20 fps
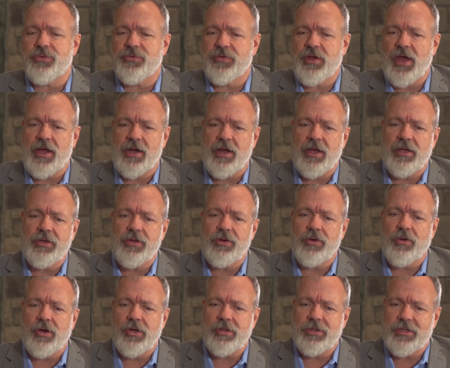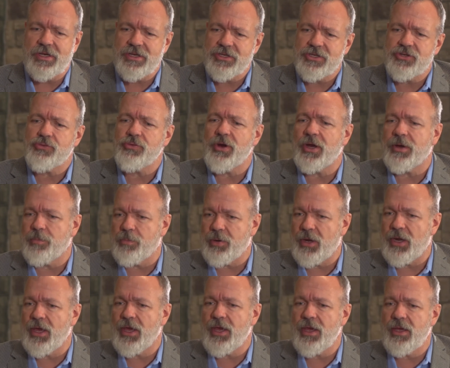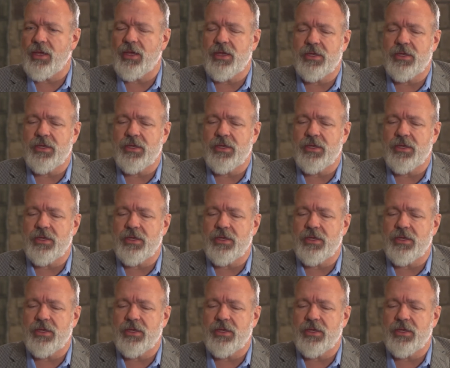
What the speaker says: We've got a district play